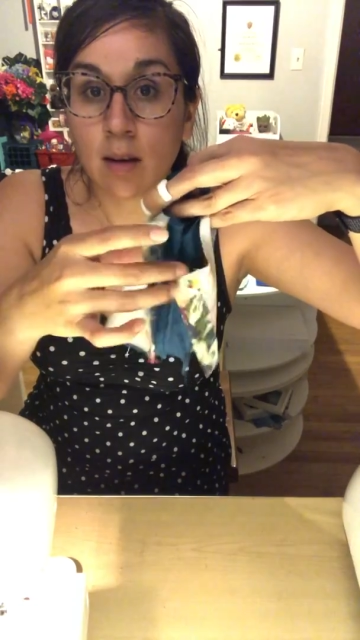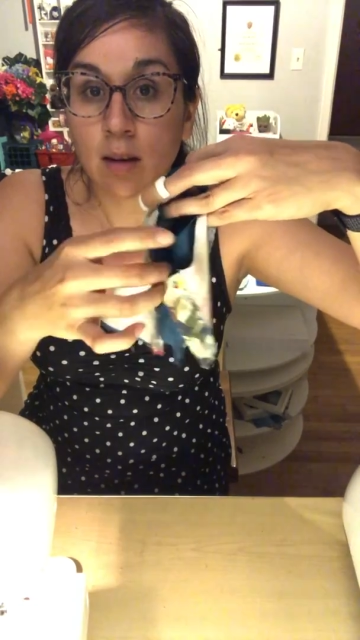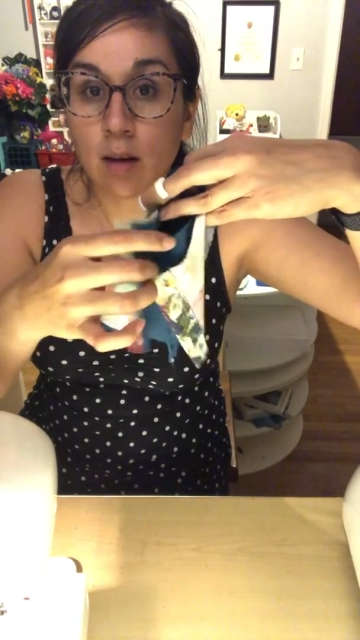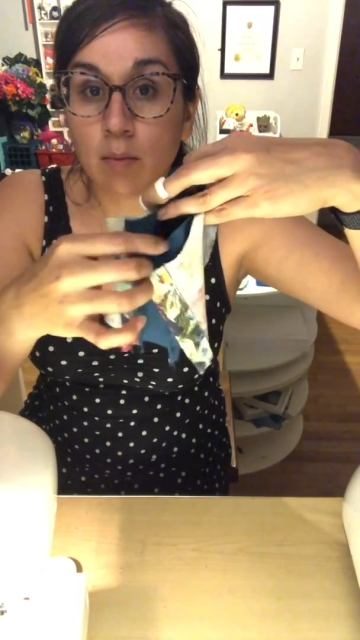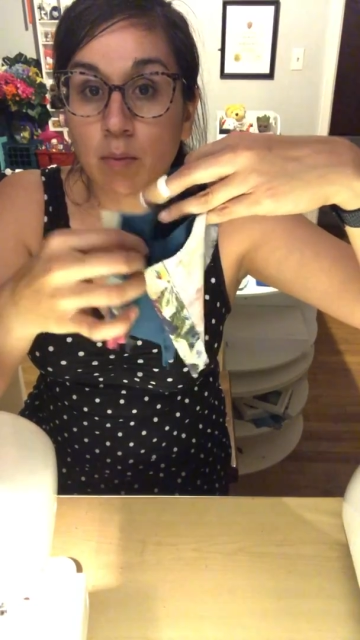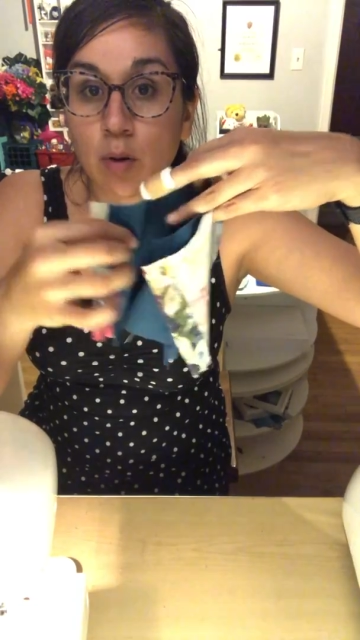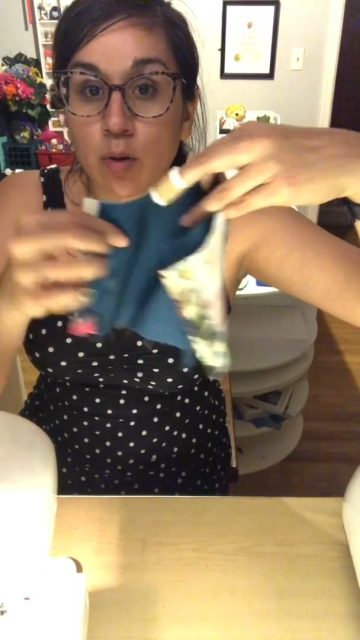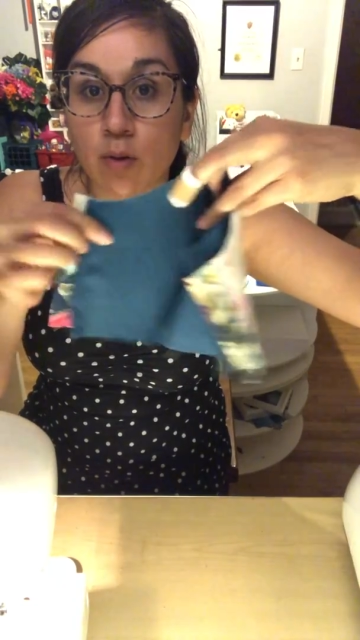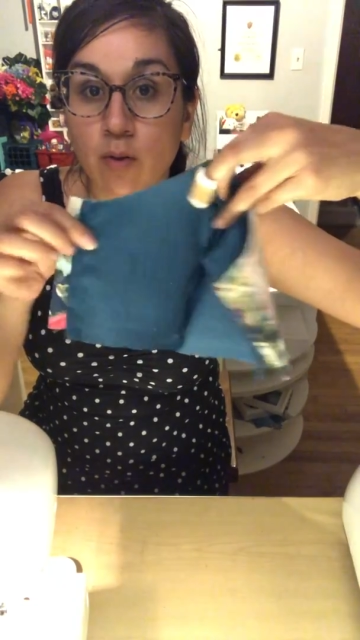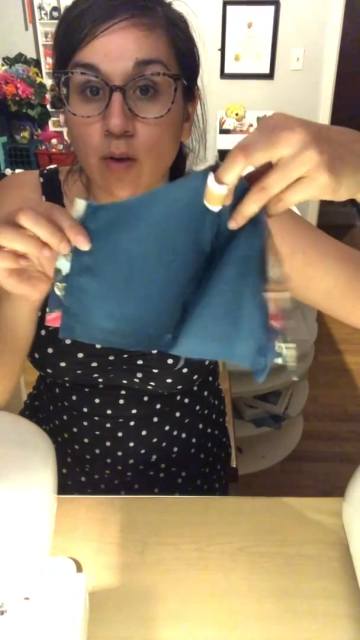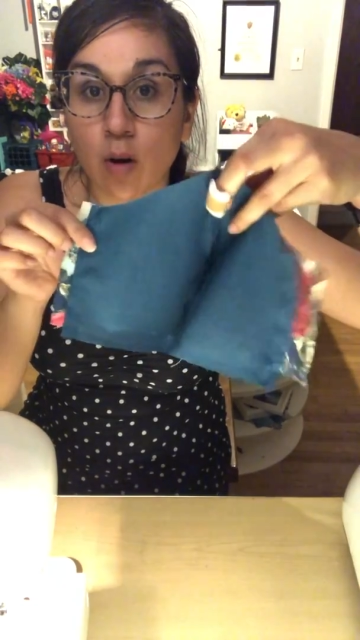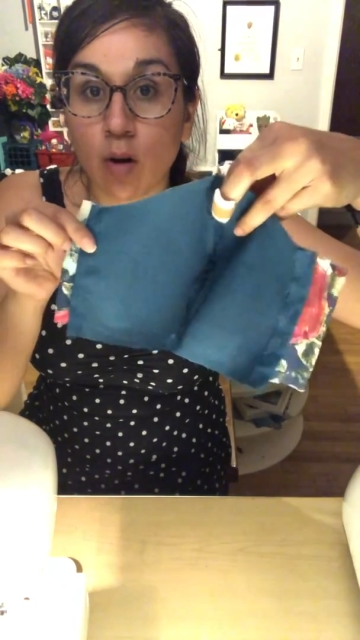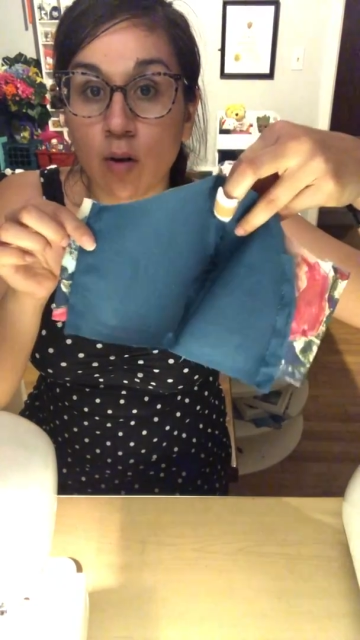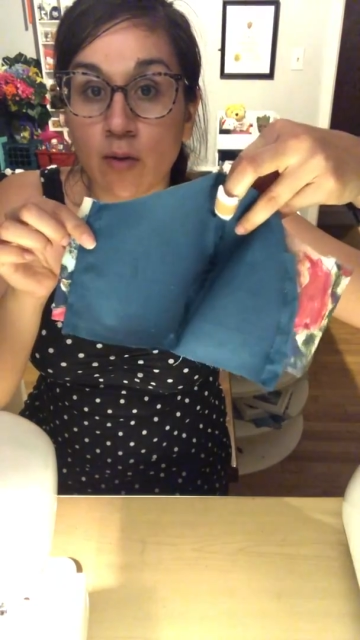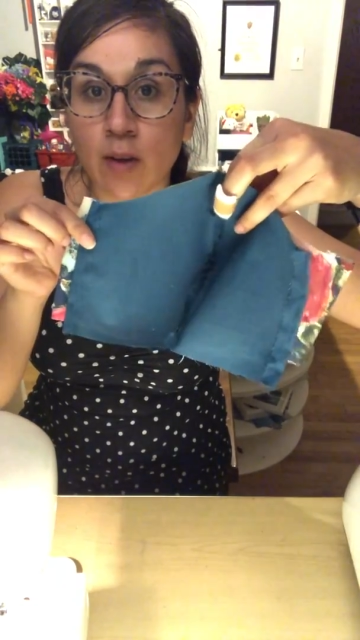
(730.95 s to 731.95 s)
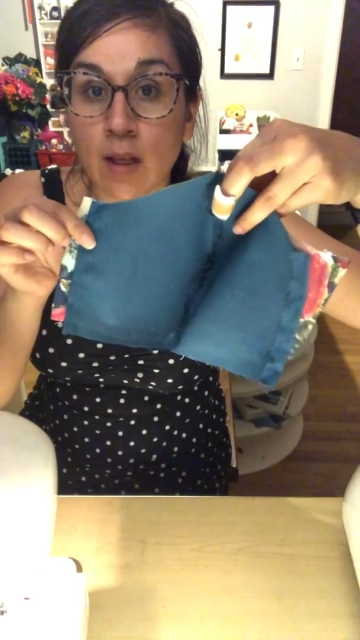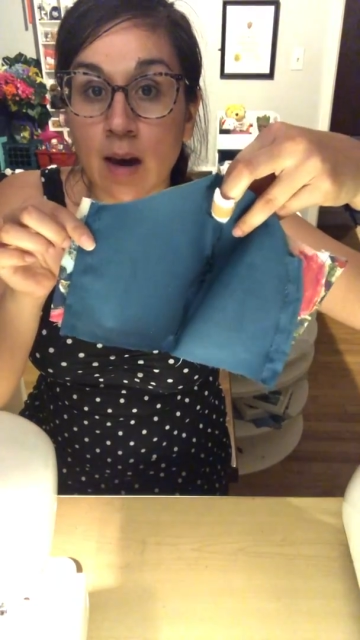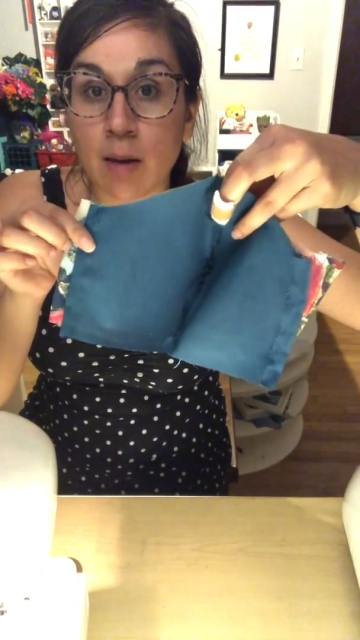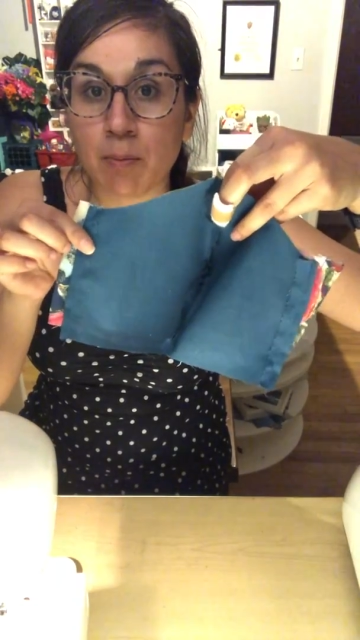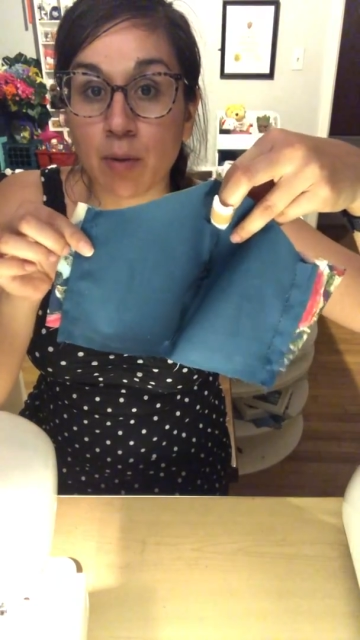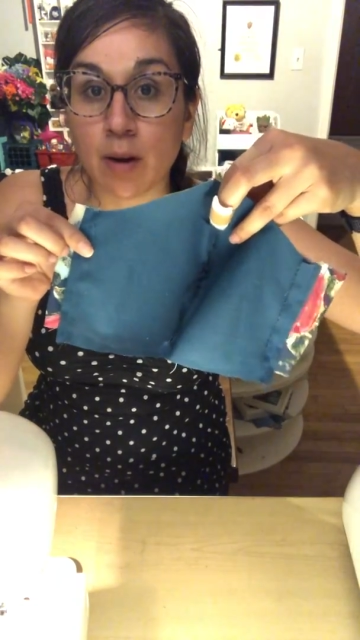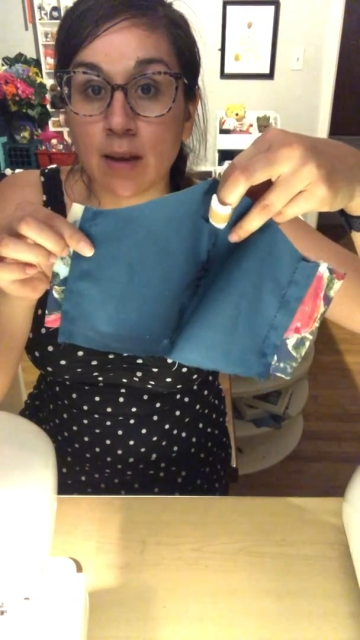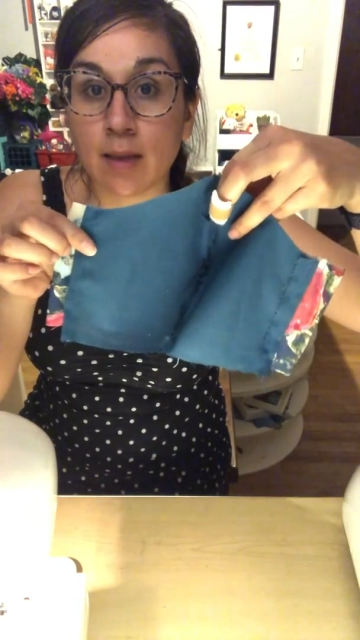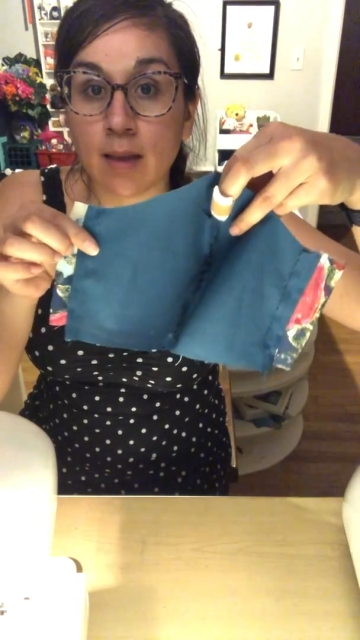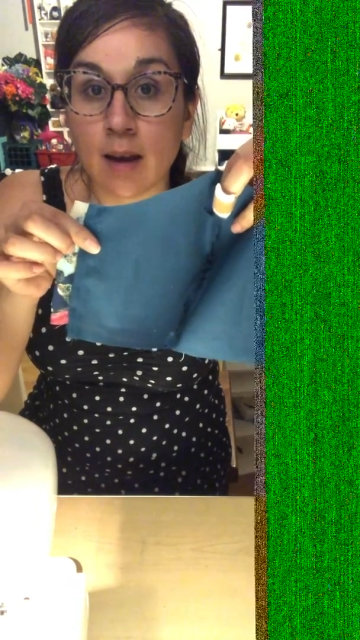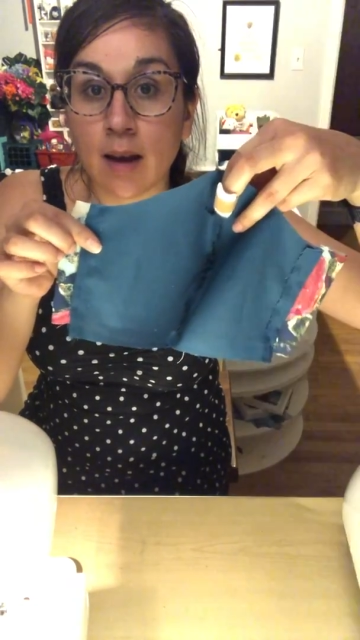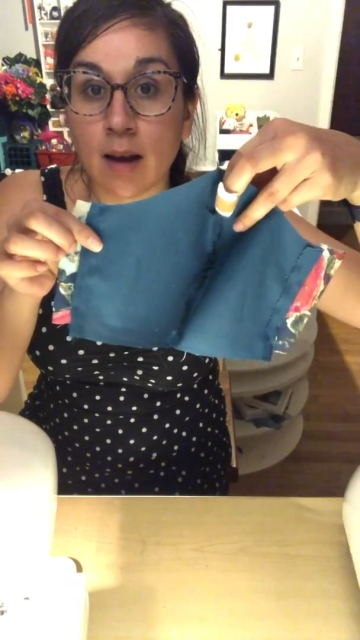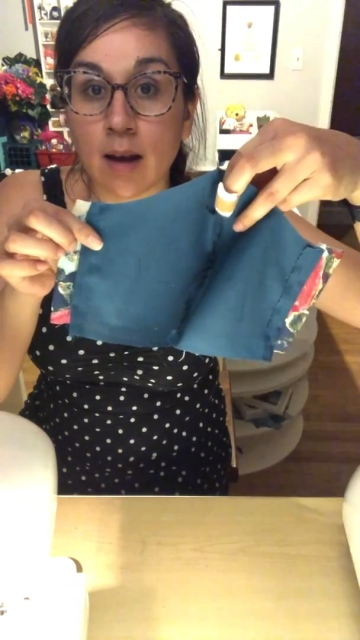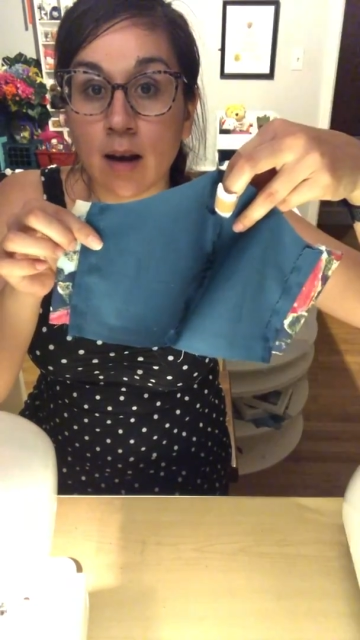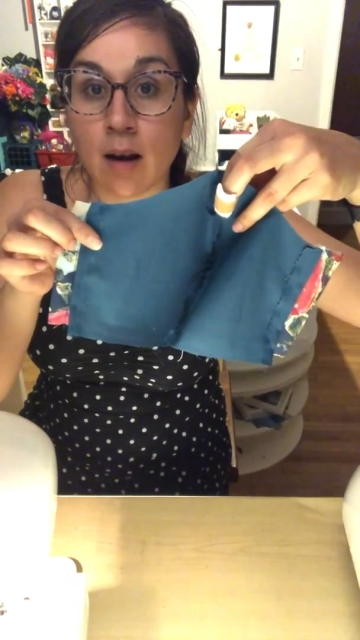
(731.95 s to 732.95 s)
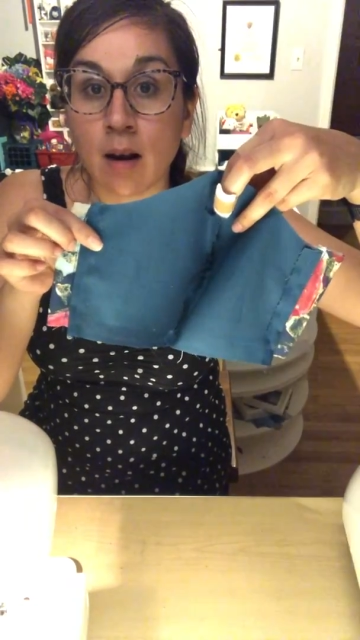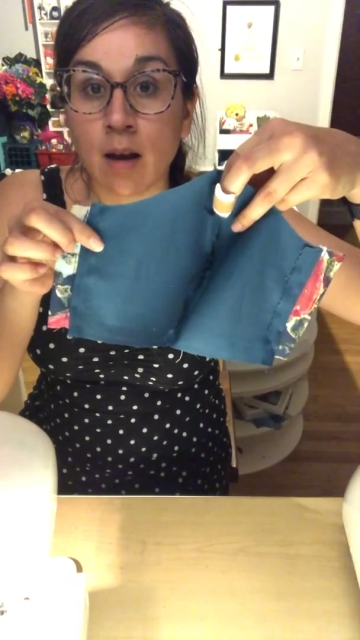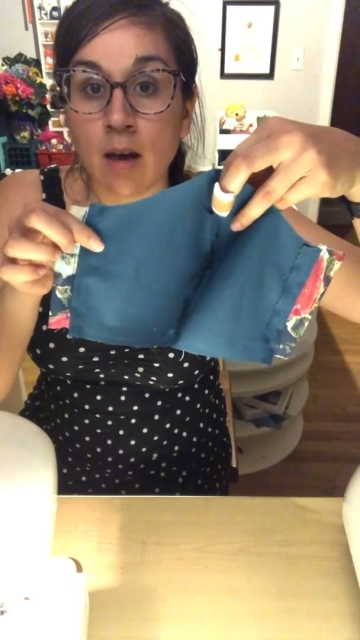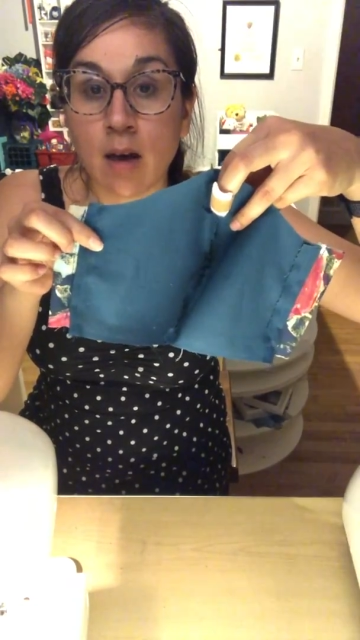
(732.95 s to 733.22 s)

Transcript: that beautiful overlap right there